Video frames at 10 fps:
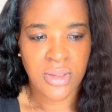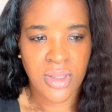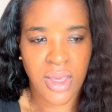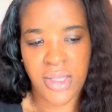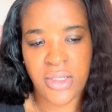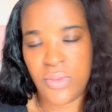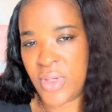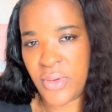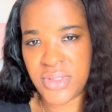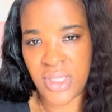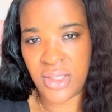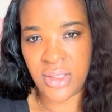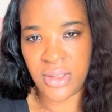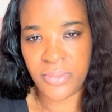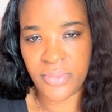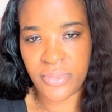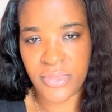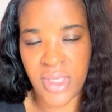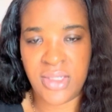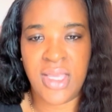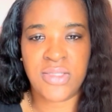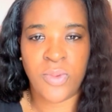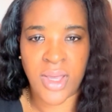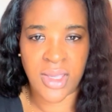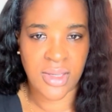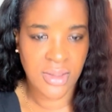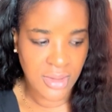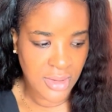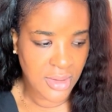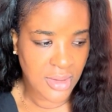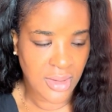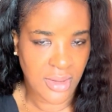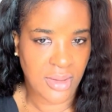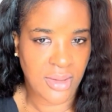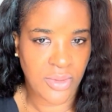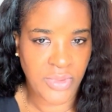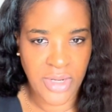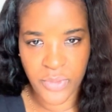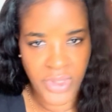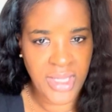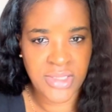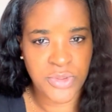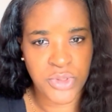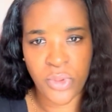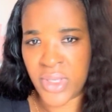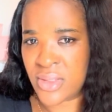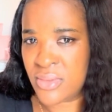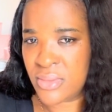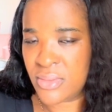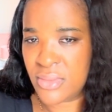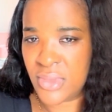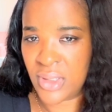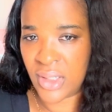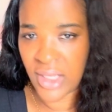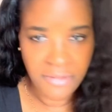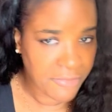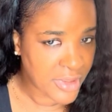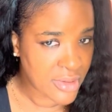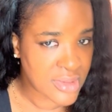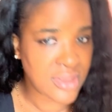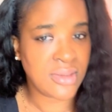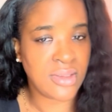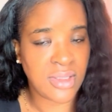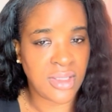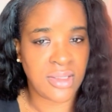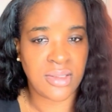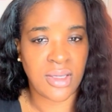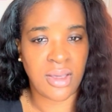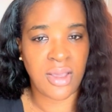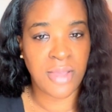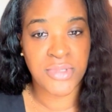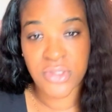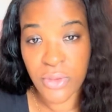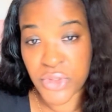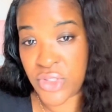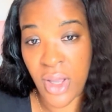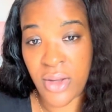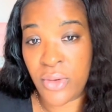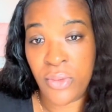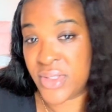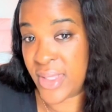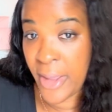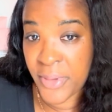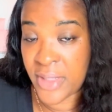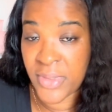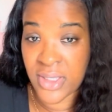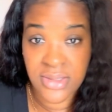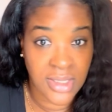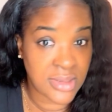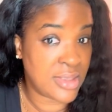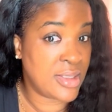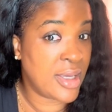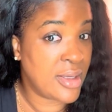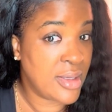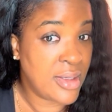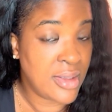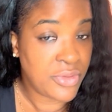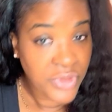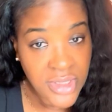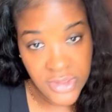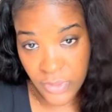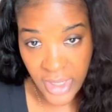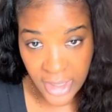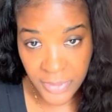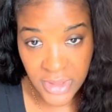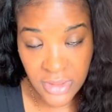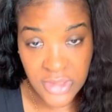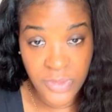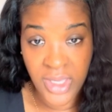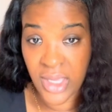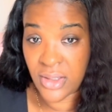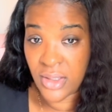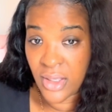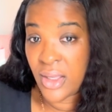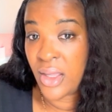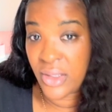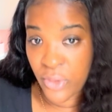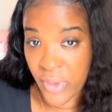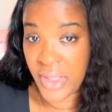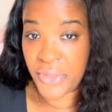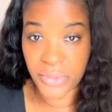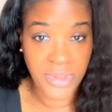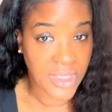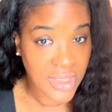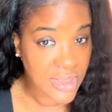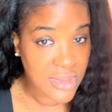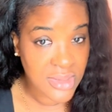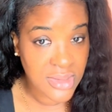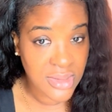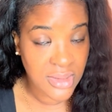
I didn't know what I was signing. And that's why when I realized it was going left field, and I'm so shocked on what's happening because I did not think this would happen because we had a great 3 days.